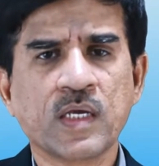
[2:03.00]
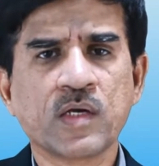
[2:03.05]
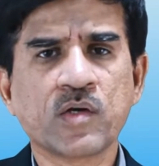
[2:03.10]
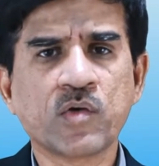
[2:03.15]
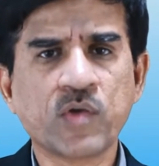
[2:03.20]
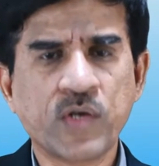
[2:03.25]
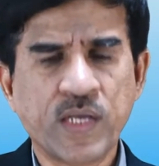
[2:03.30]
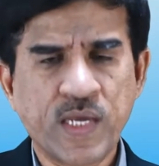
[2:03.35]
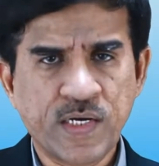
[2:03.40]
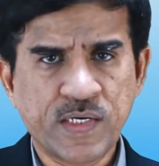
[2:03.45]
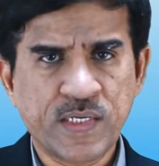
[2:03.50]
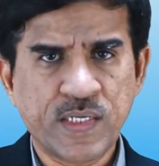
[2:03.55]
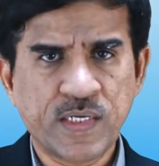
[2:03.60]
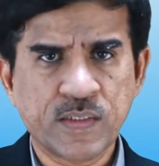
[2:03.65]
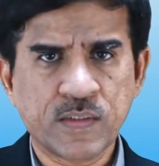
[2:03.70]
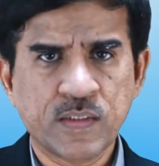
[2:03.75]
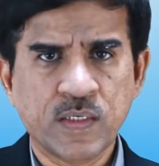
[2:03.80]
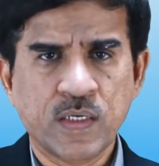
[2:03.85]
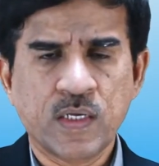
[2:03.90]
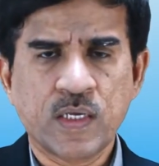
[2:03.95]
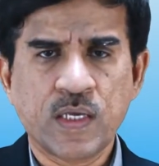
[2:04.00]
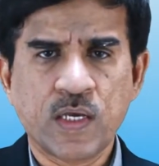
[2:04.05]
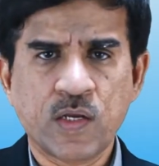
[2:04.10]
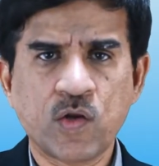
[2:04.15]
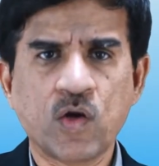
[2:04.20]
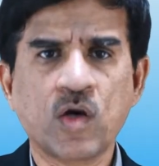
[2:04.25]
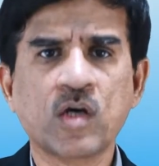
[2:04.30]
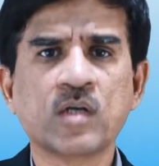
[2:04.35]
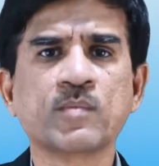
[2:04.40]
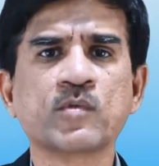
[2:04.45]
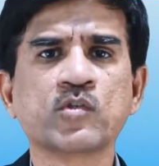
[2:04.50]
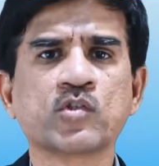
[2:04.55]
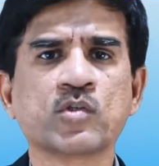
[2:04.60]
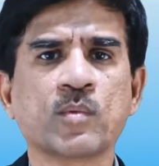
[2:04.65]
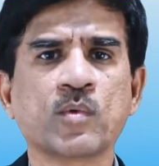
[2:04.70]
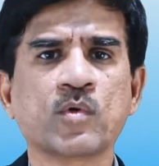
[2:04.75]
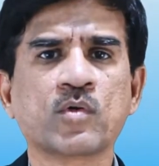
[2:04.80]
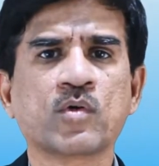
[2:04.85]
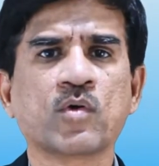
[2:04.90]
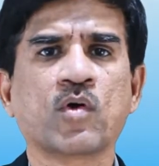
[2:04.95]
creating enormous
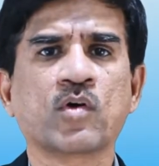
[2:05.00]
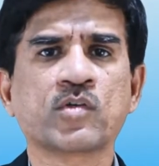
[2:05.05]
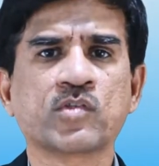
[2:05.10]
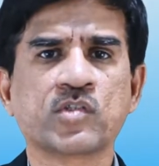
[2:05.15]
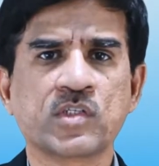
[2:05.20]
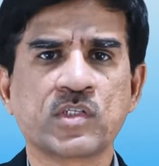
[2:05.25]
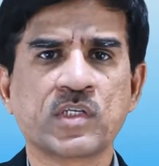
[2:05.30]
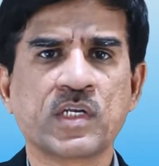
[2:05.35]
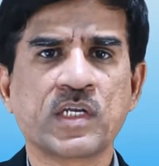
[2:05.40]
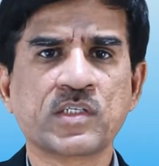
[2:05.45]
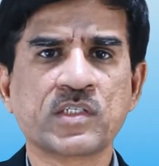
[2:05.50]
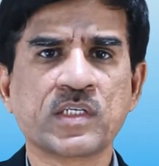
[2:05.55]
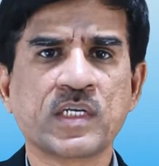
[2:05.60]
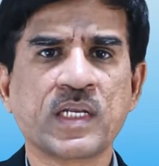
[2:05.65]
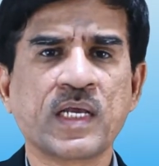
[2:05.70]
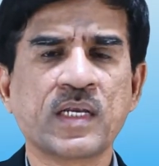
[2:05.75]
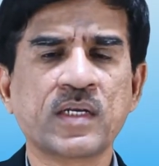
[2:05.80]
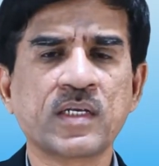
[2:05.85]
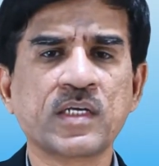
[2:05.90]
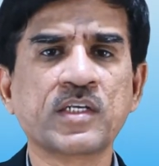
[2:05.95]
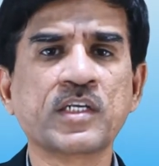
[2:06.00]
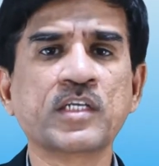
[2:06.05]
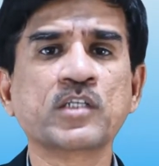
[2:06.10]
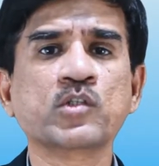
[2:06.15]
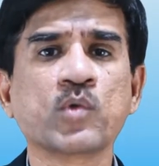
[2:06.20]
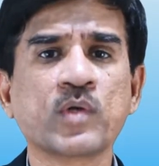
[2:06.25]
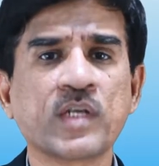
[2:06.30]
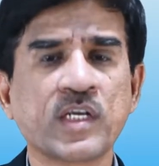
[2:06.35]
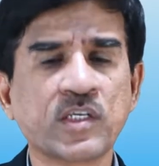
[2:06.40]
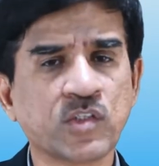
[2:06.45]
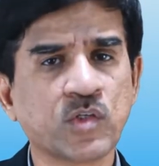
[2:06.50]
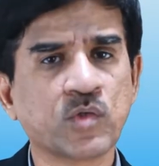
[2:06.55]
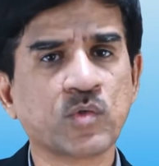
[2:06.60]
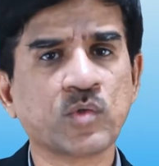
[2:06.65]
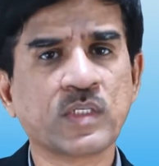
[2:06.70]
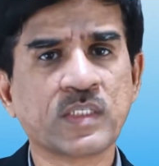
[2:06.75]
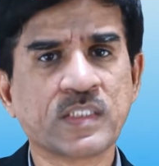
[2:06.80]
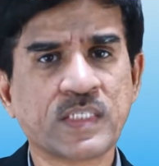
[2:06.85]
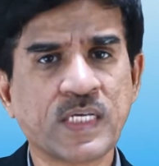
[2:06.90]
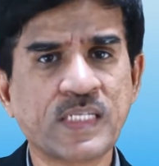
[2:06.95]
amount of oxygenation and rejuvenation to
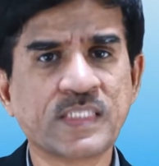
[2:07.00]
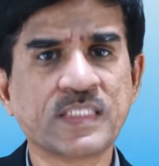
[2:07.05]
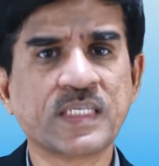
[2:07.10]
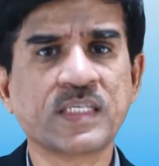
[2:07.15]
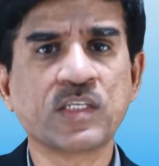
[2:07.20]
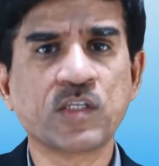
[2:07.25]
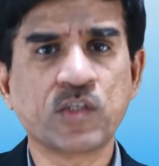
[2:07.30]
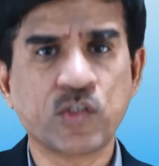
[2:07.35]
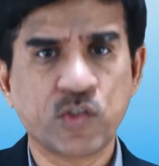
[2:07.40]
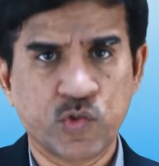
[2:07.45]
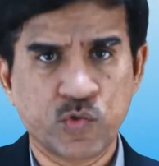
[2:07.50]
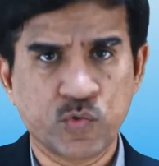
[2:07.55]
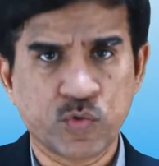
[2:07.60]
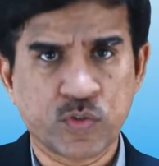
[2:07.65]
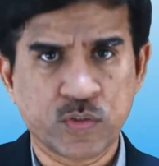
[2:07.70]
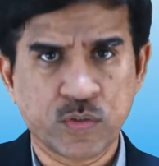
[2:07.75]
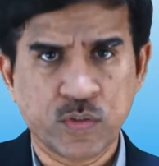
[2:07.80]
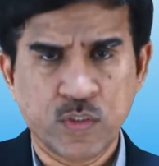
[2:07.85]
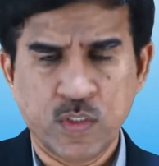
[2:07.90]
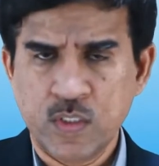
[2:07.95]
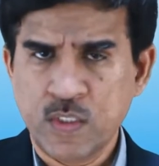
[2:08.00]
the cells and the tissues.